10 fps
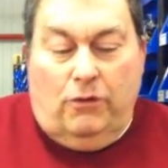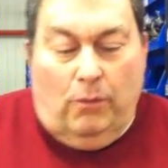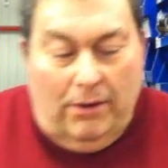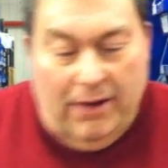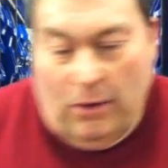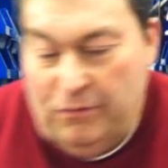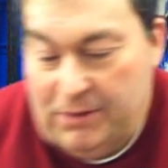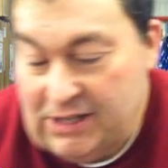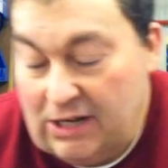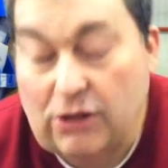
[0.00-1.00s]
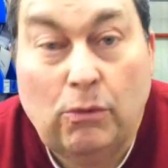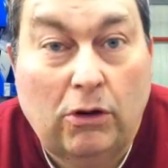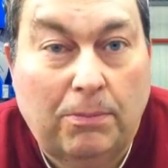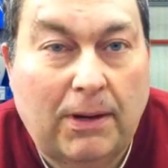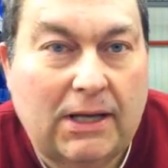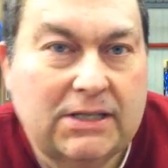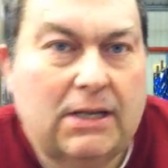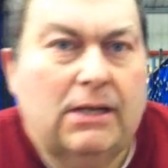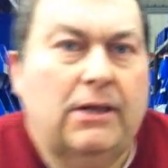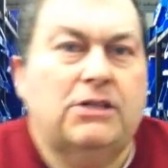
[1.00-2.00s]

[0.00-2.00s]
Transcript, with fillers: For a while now we've been selling the wall plates,